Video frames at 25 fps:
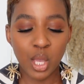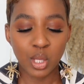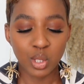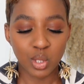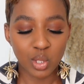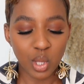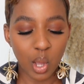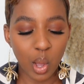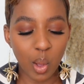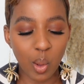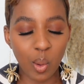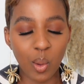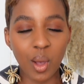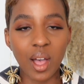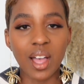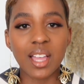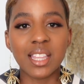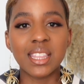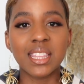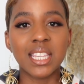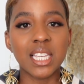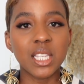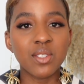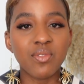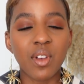So
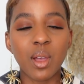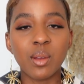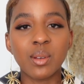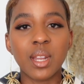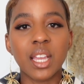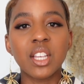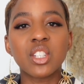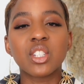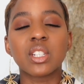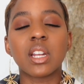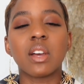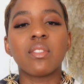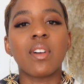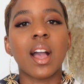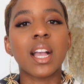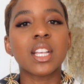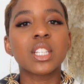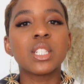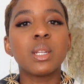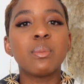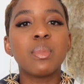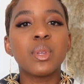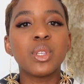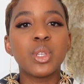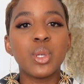this foundation, I've
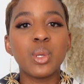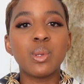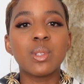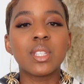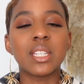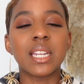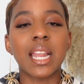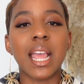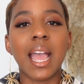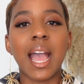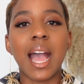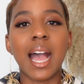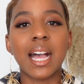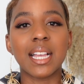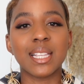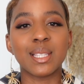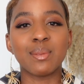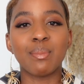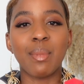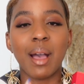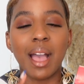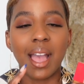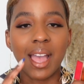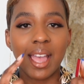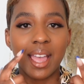actually been using it
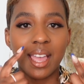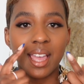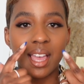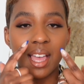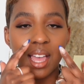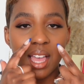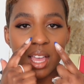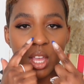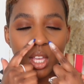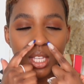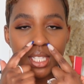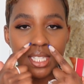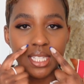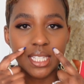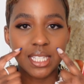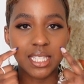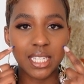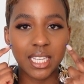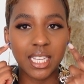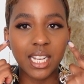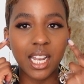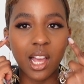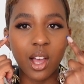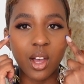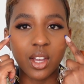as my
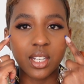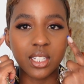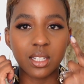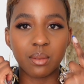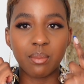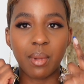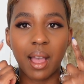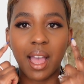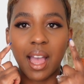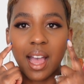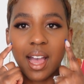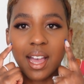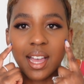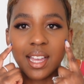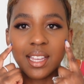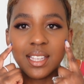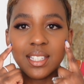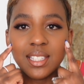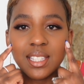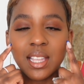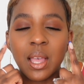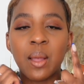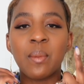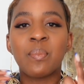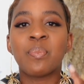concealer under my
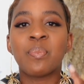eyes,